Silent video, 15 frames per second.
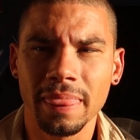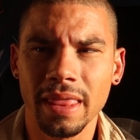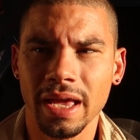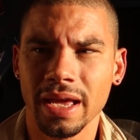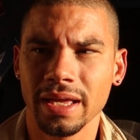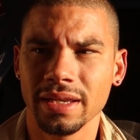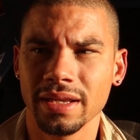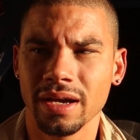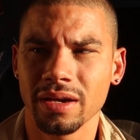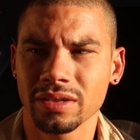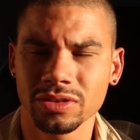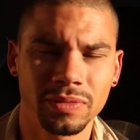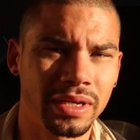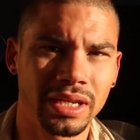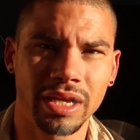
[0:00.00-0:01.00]
And
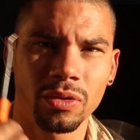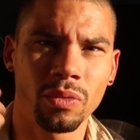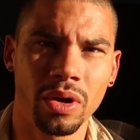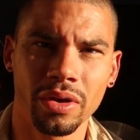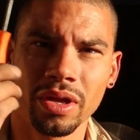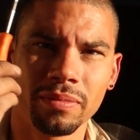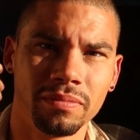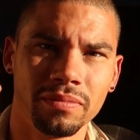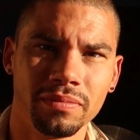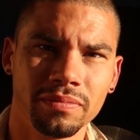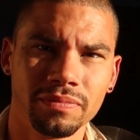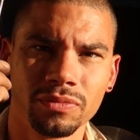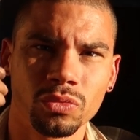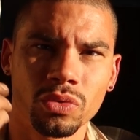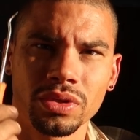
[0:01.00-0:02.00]
because we had to, like, weld up
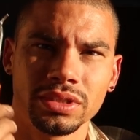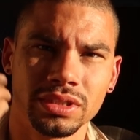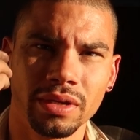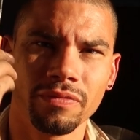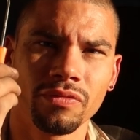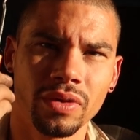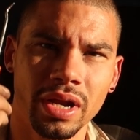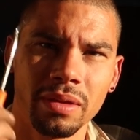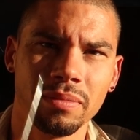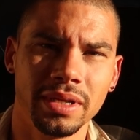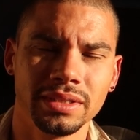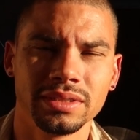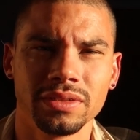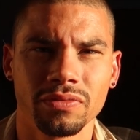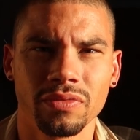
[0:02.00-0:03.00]
where the subframe
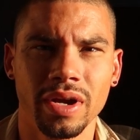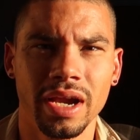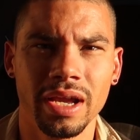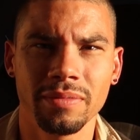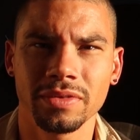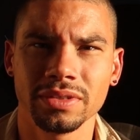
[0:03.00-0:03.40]
meets the frame,